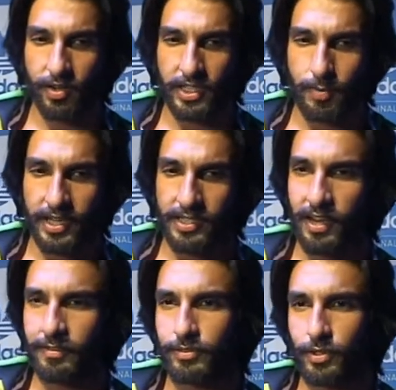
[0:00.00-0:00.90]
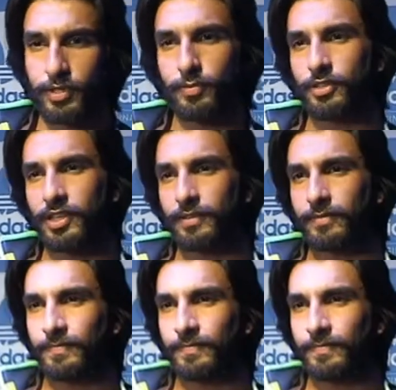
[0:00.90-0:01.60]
know, he spreads love through his music.